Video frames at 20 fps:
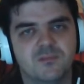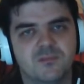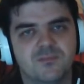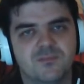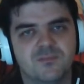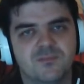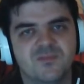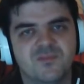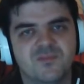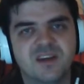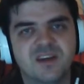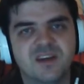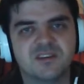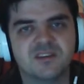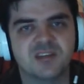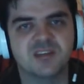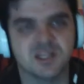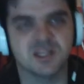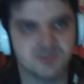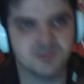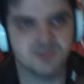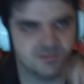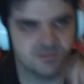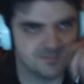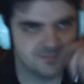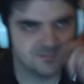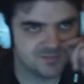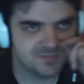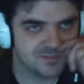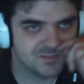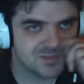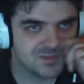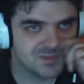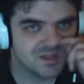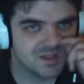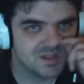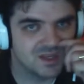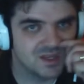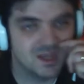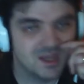Factors in algebra.
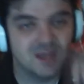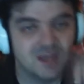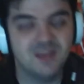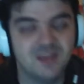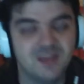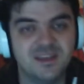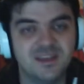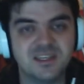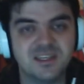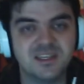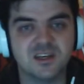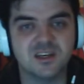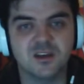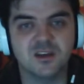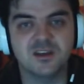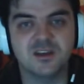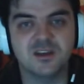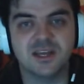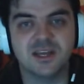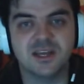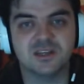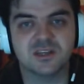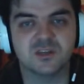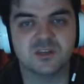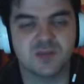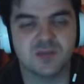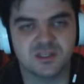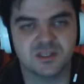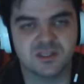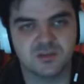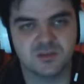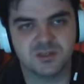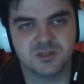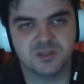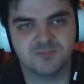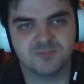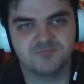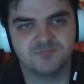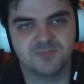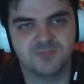These can include letters as well as numbers.
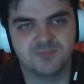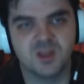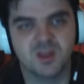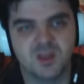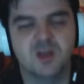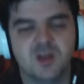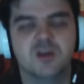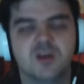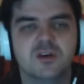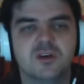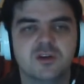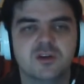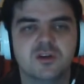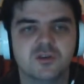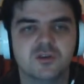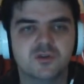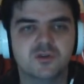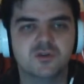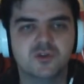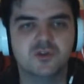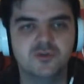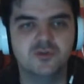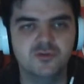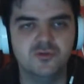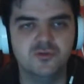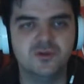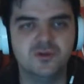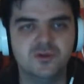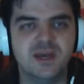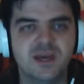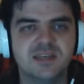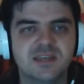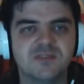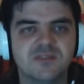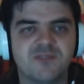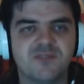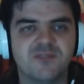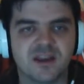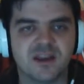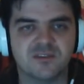So 2 is a
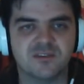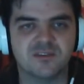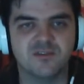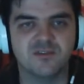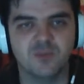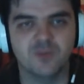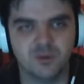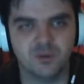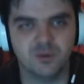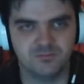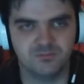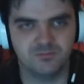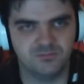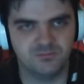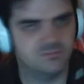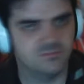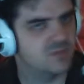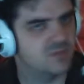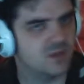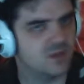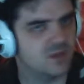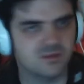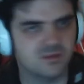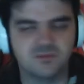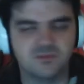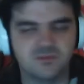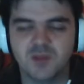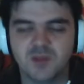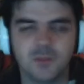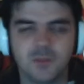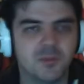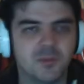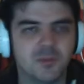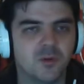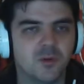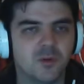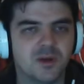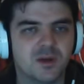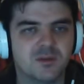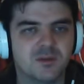factor of 4. That's not be blown
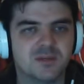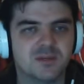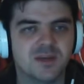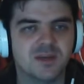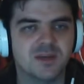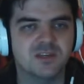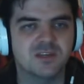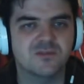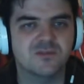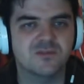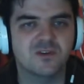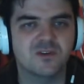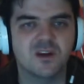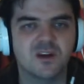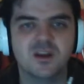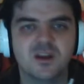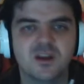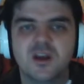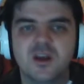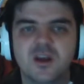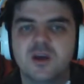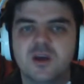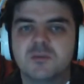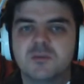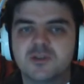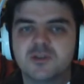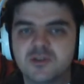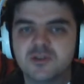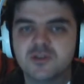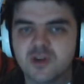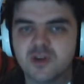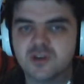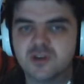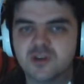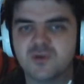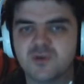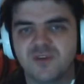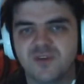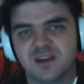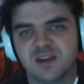anybody's mind so far. But 2 is also a
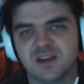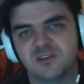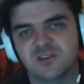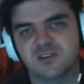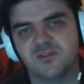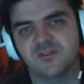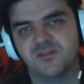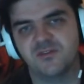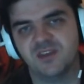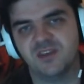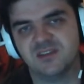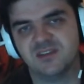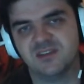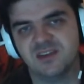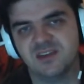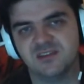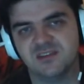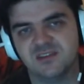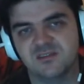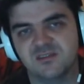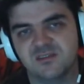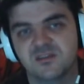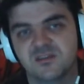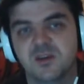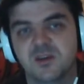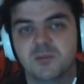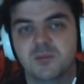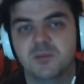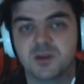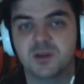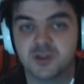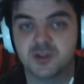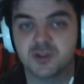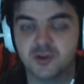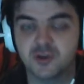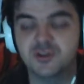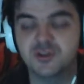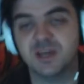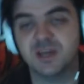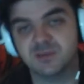factor of 6x, because 2
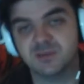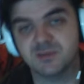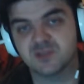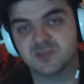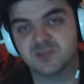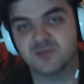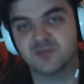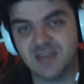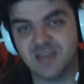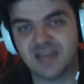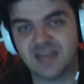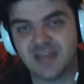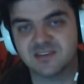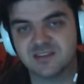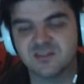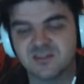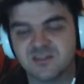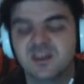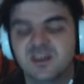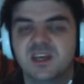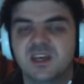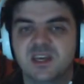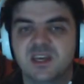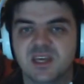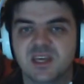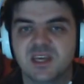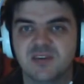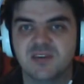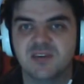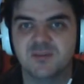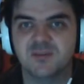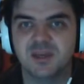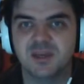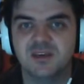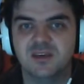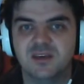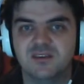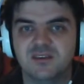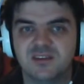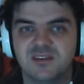times 3x gives me
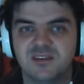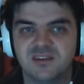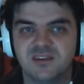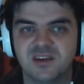6x.